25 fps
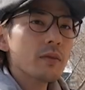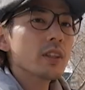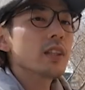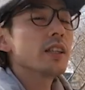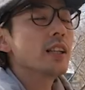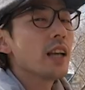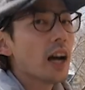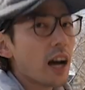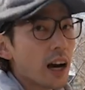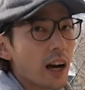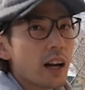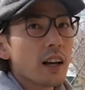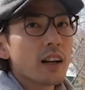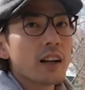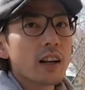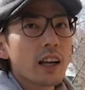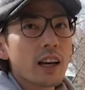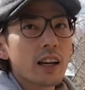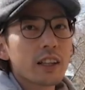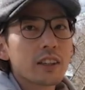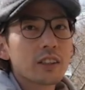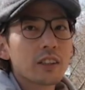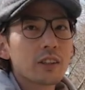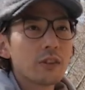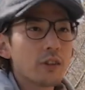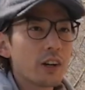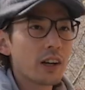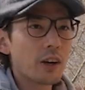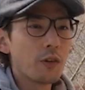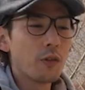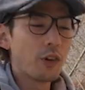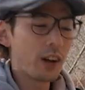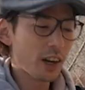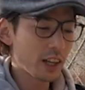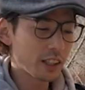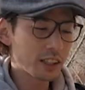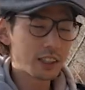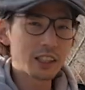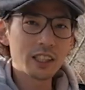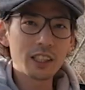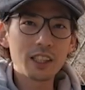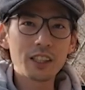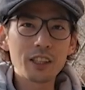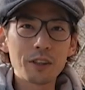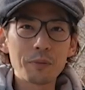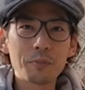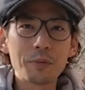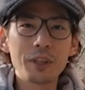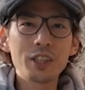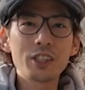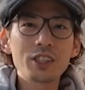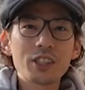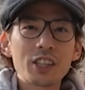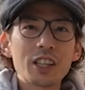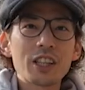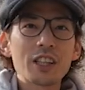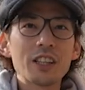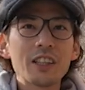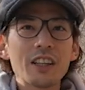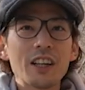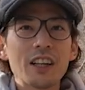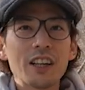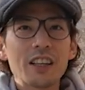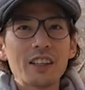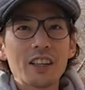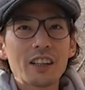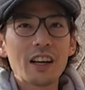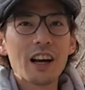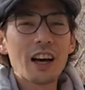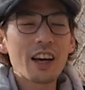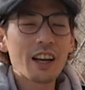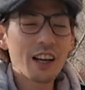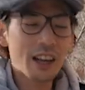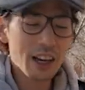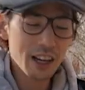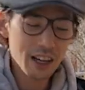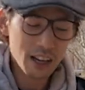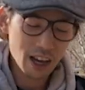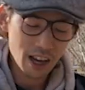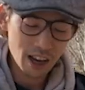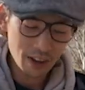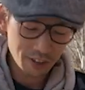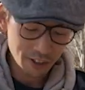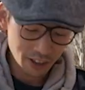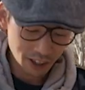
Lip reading: yeah, like wanna see the picture? I have